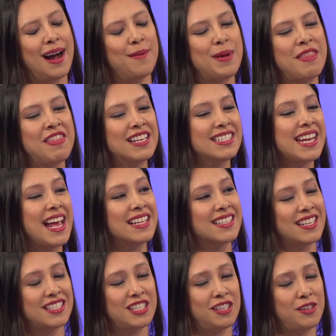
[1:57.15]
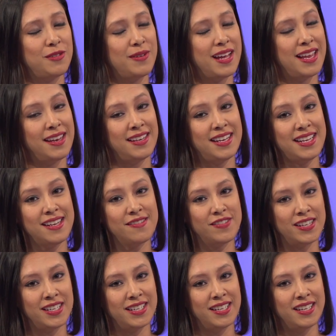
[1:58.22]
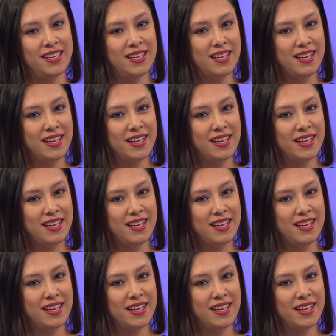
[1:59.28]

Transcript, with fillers: Um, and this takes us to an even